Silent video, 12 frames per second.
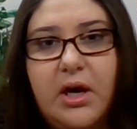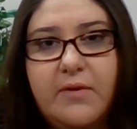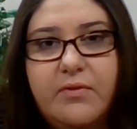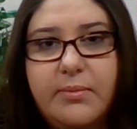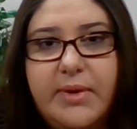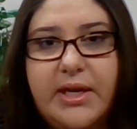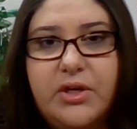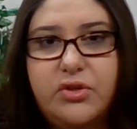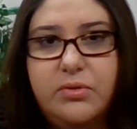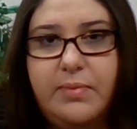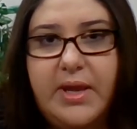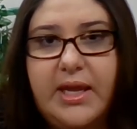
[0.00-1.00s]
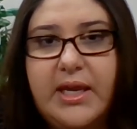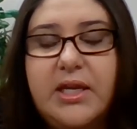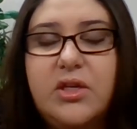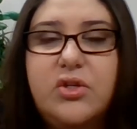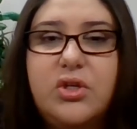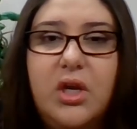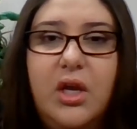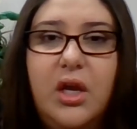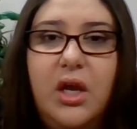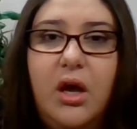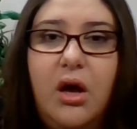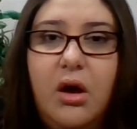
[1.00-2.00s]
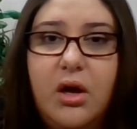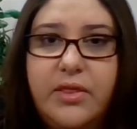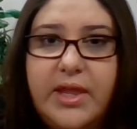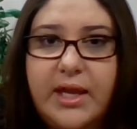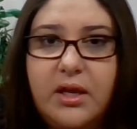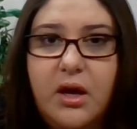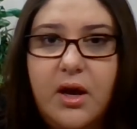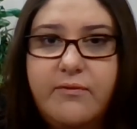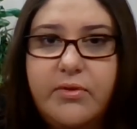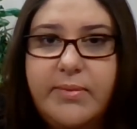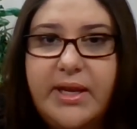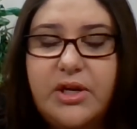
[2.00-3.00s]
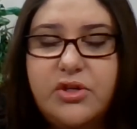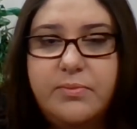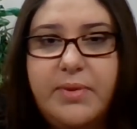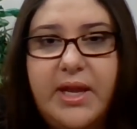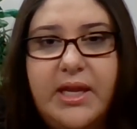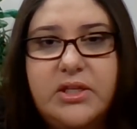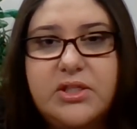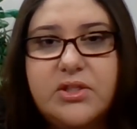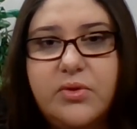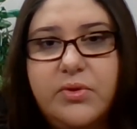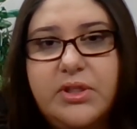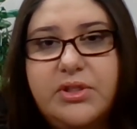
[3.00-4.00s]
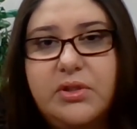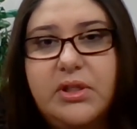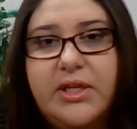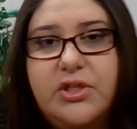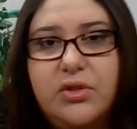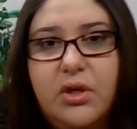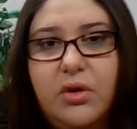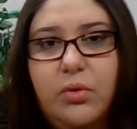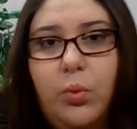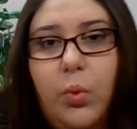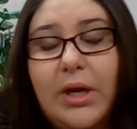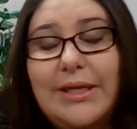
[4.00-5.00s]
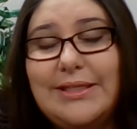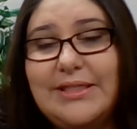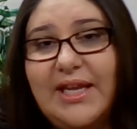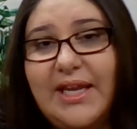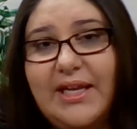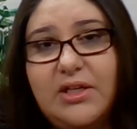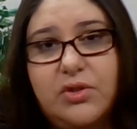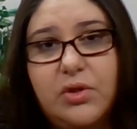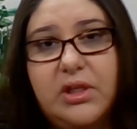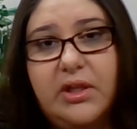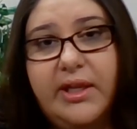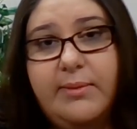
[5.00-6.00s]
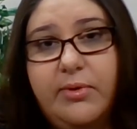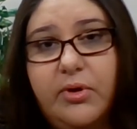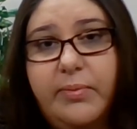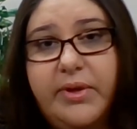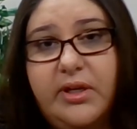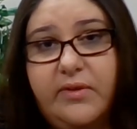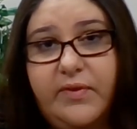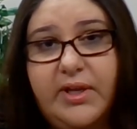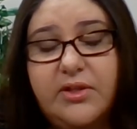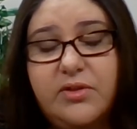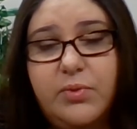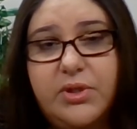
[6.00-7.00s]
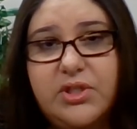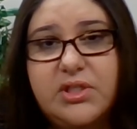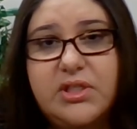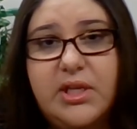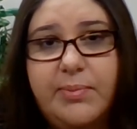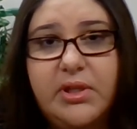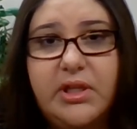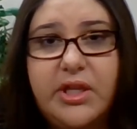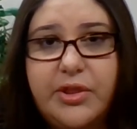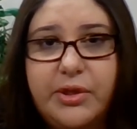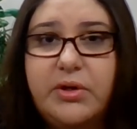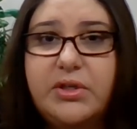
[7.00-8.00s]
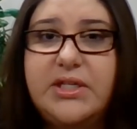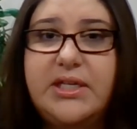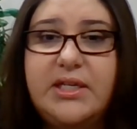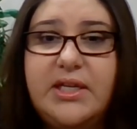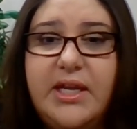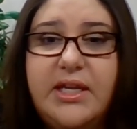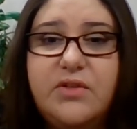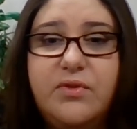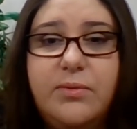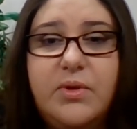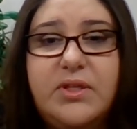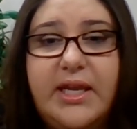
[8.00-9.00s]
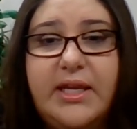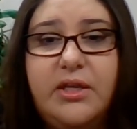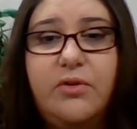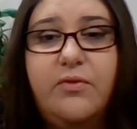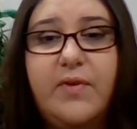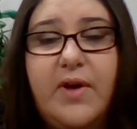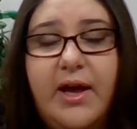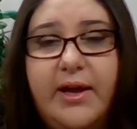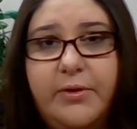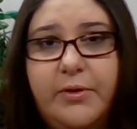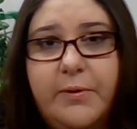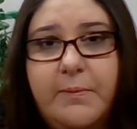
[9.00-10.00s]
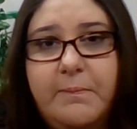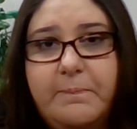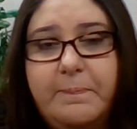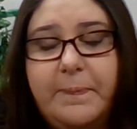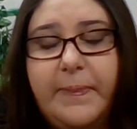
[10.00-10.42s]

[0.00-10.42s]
a confirmation page. On that confirmation page, it's going to let you know what date to claim your benefits, which is typically 13 days from the date you file.